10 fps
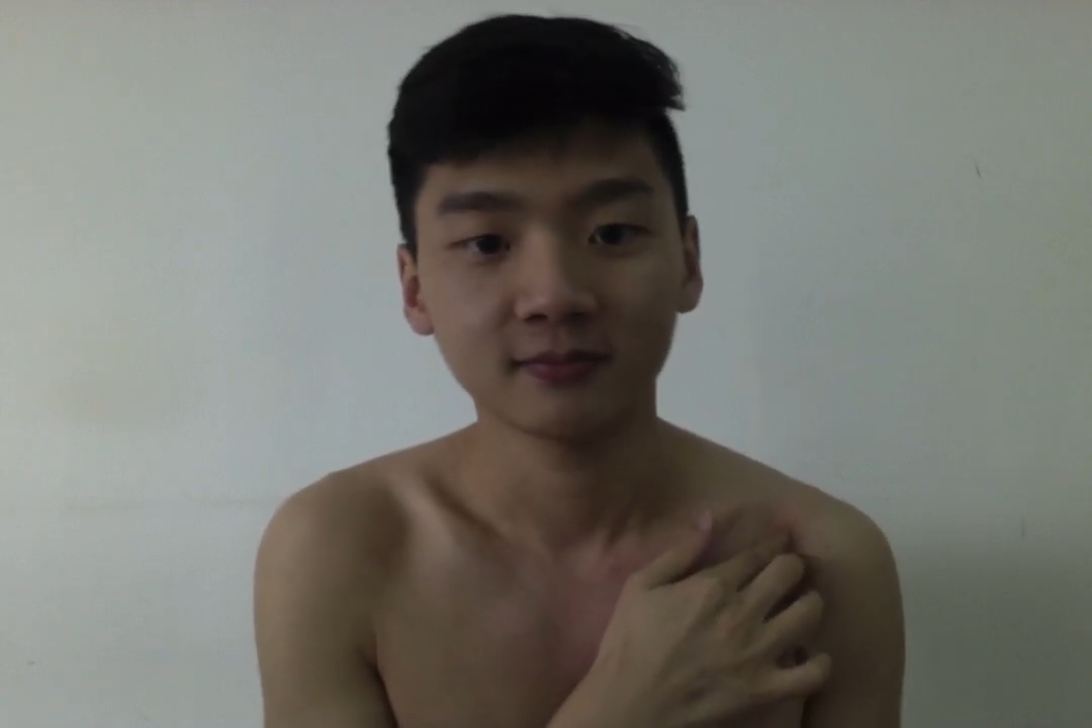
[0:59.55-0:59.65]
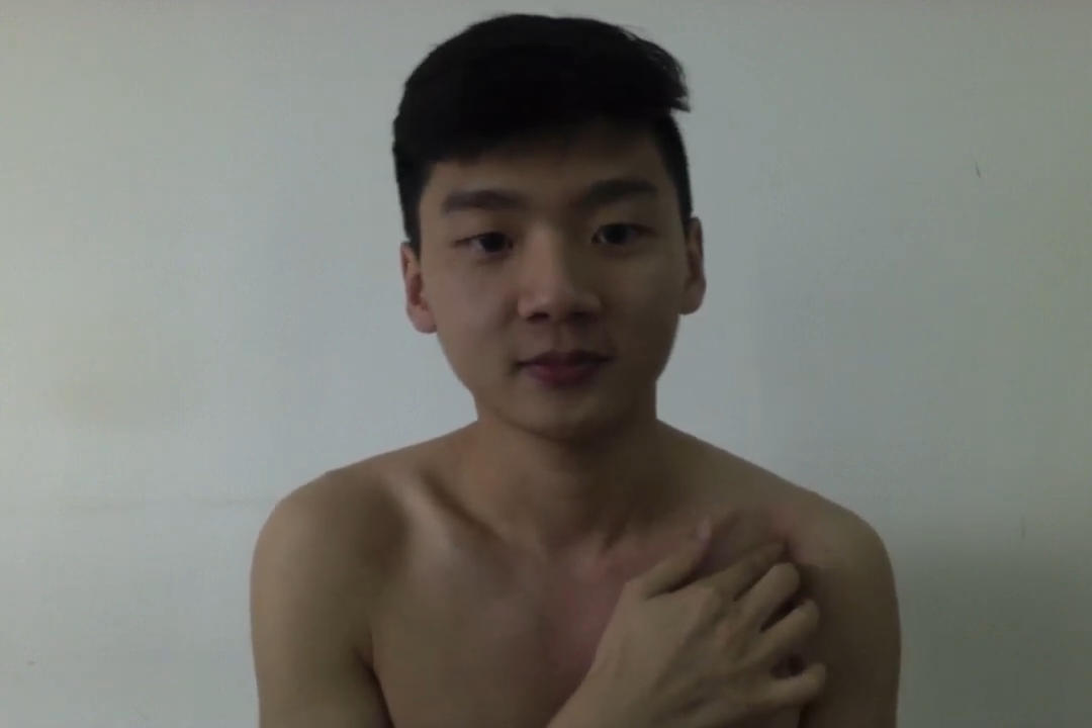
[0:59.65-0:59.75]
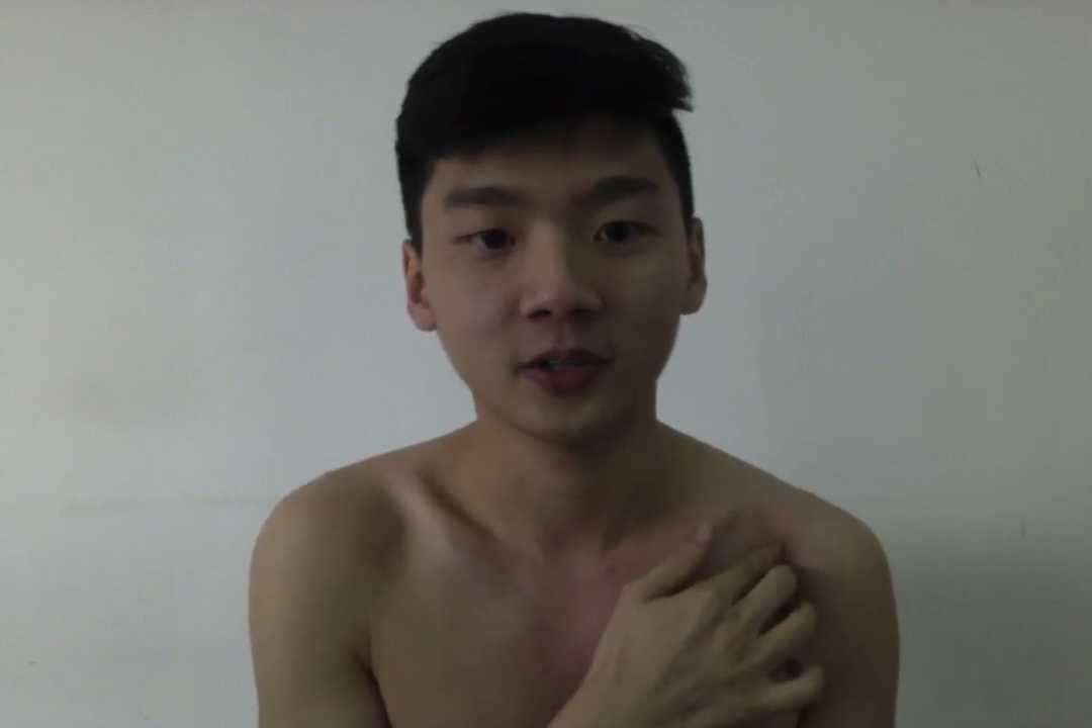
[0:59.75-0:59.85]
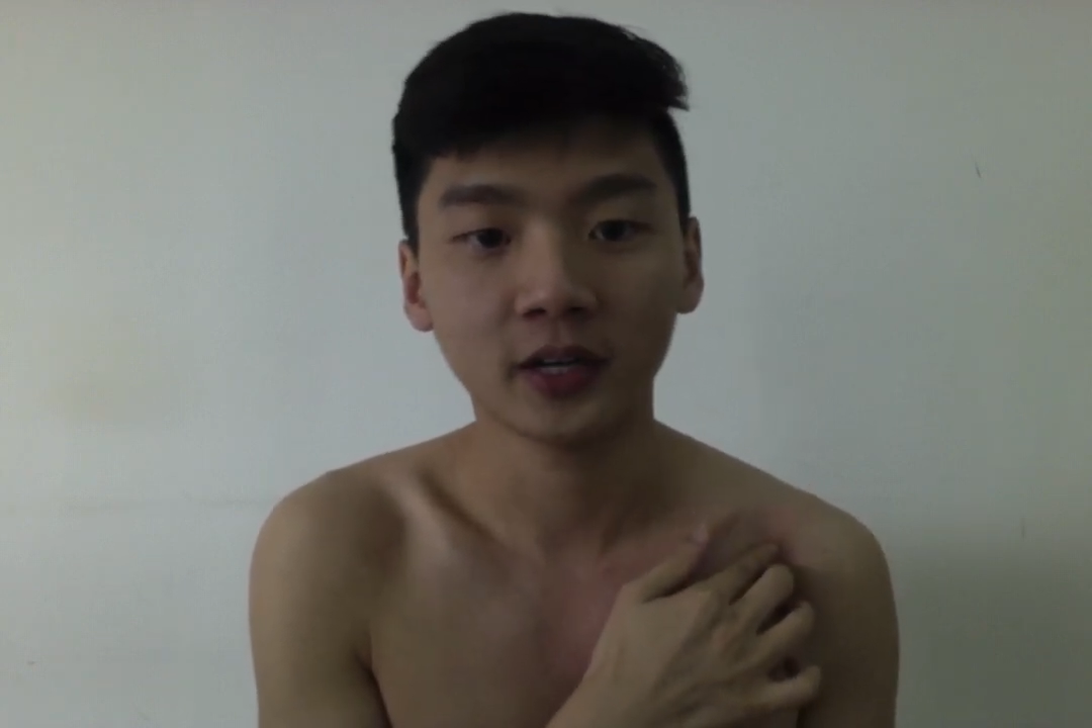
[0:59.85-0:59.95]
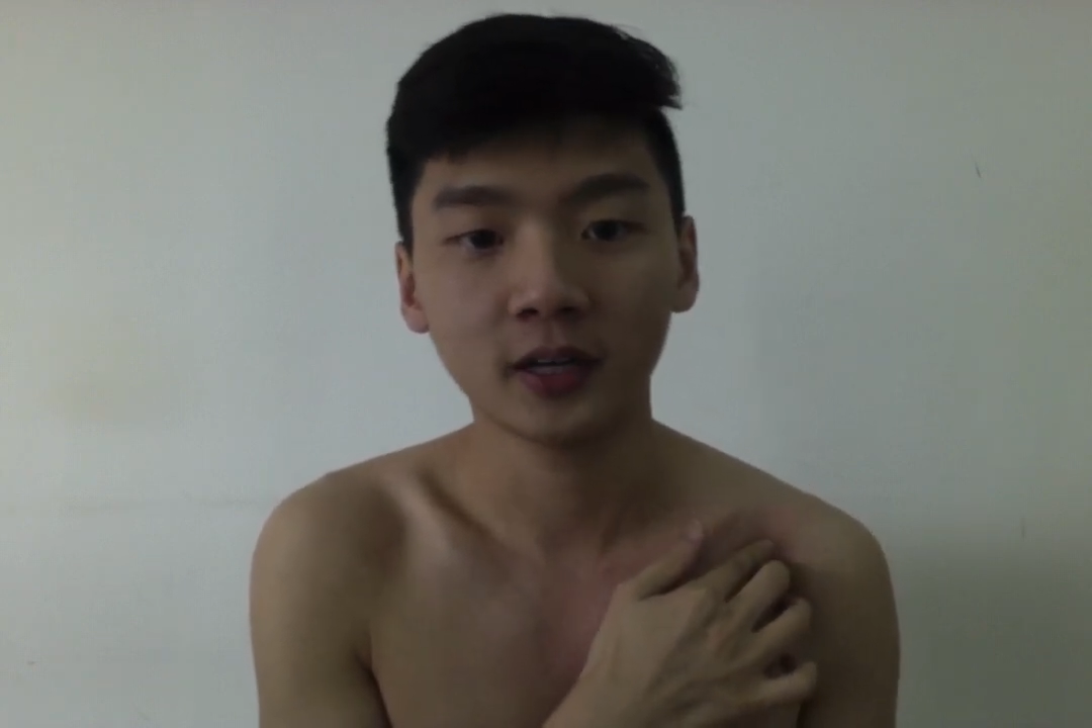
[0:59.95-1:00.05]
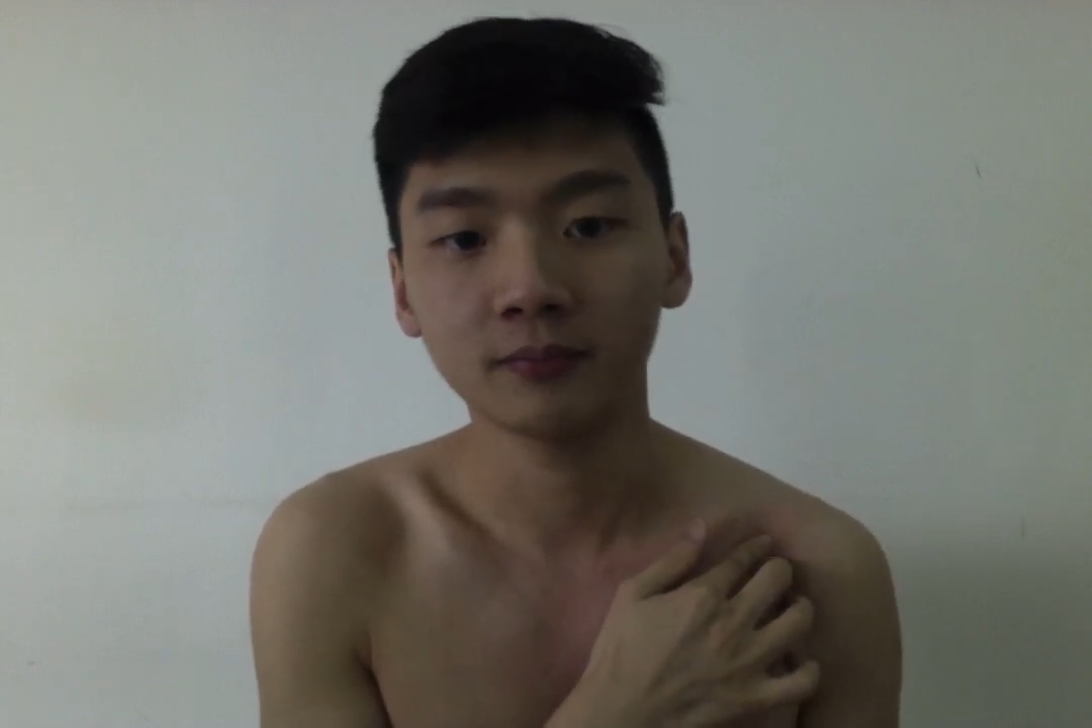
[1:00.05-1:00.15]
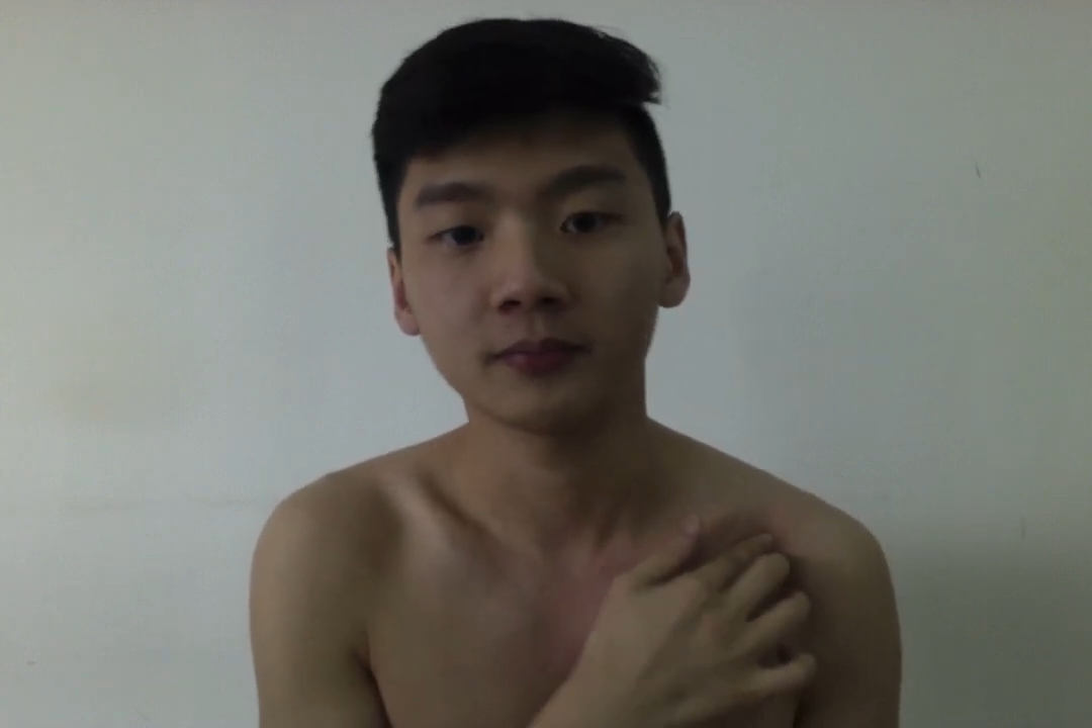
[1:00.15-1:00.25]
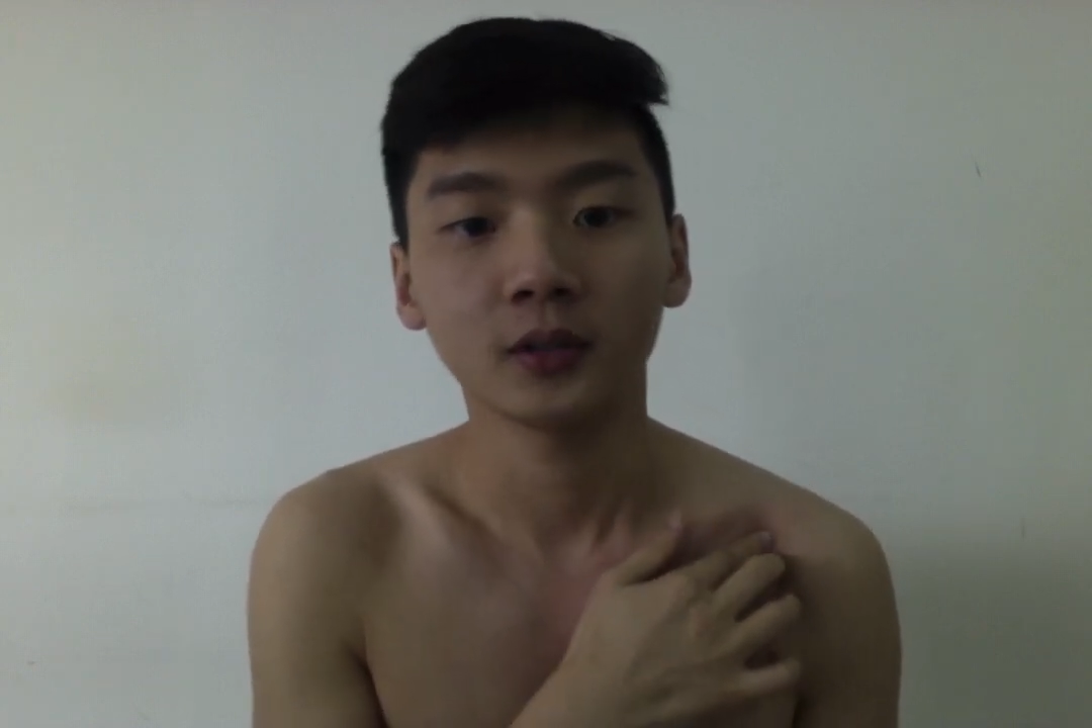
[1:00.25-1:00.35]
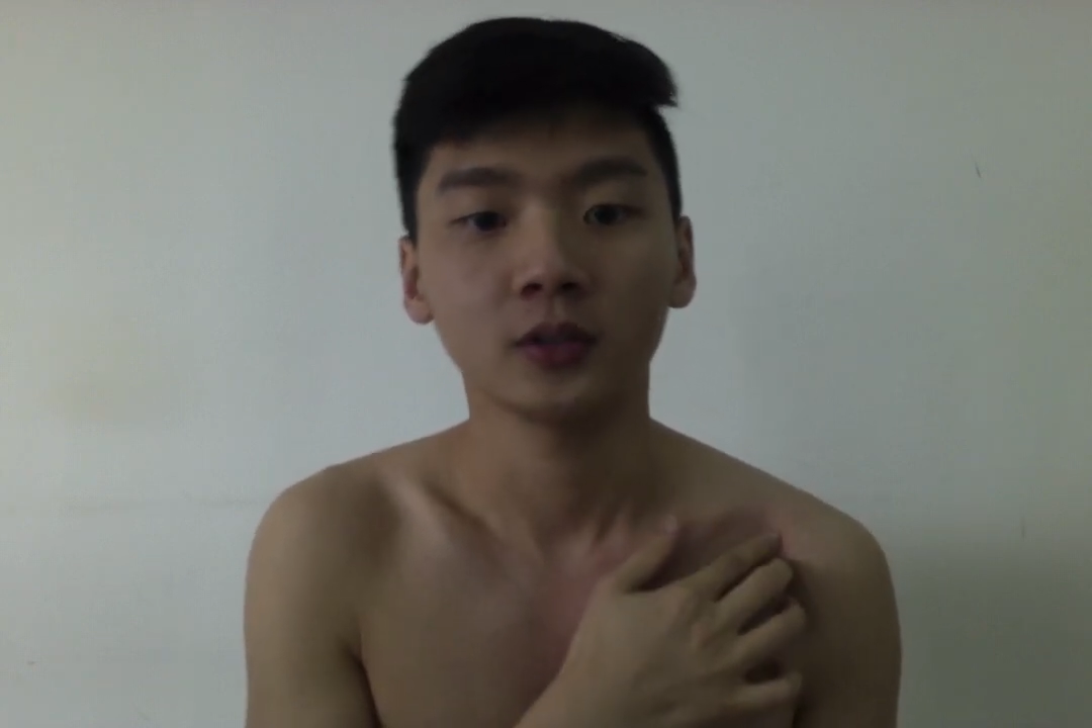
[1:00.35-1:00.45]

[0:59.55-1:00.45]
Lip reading: Okay,